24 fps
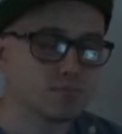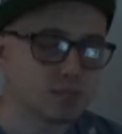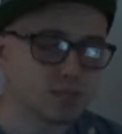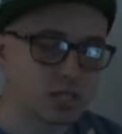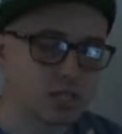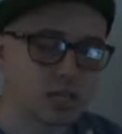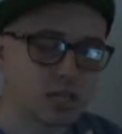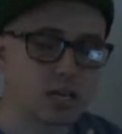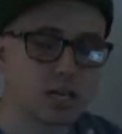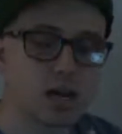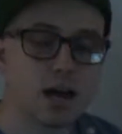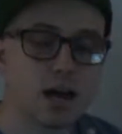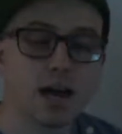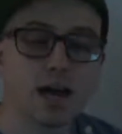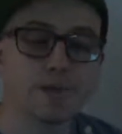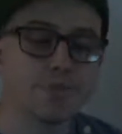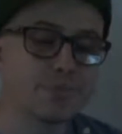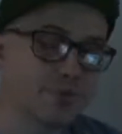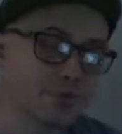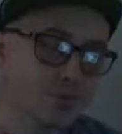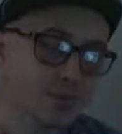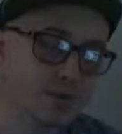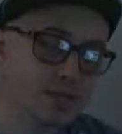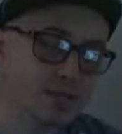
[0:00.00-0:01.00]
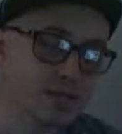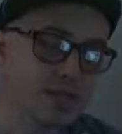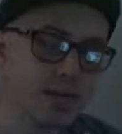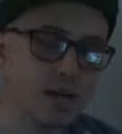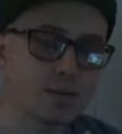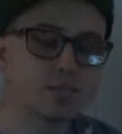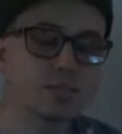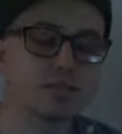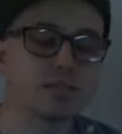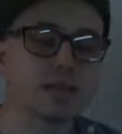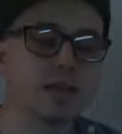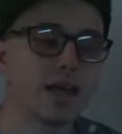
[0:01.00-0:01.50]
to God 3
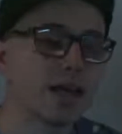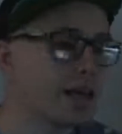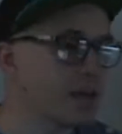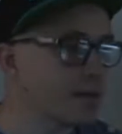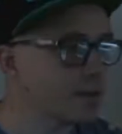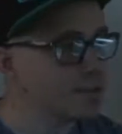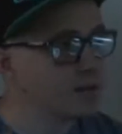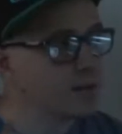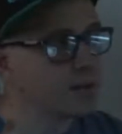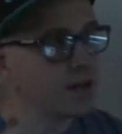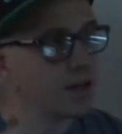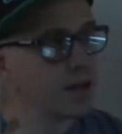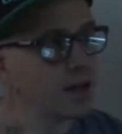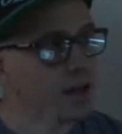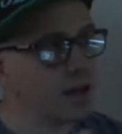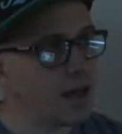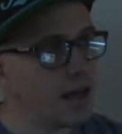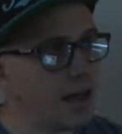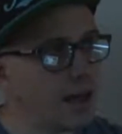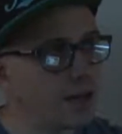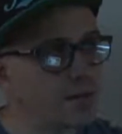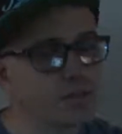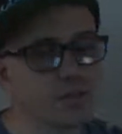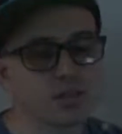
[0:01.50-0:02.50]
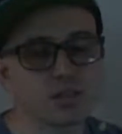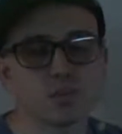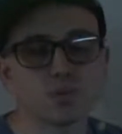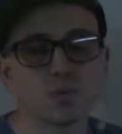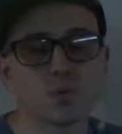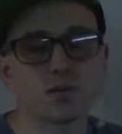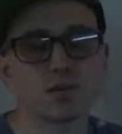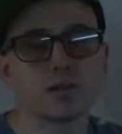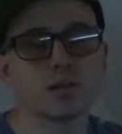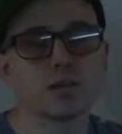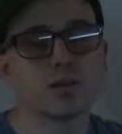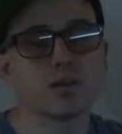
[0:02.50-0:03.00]
times a day out this
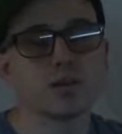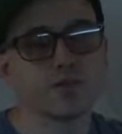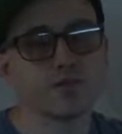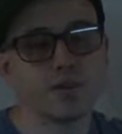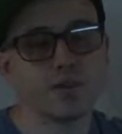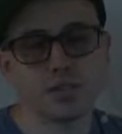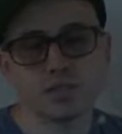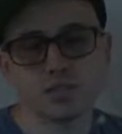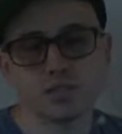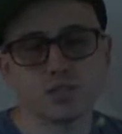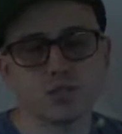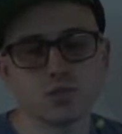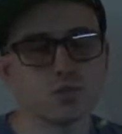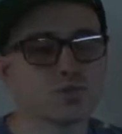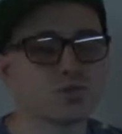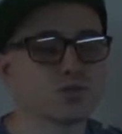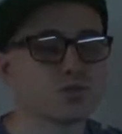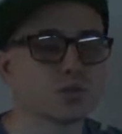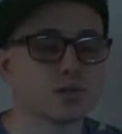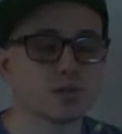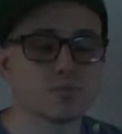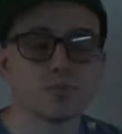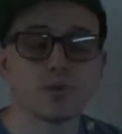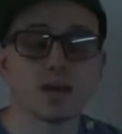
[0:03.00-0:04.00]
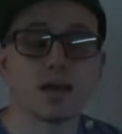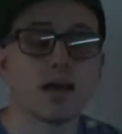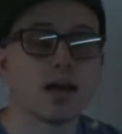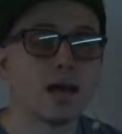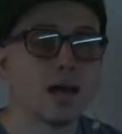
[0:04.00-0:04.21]
window facing Jerusalem.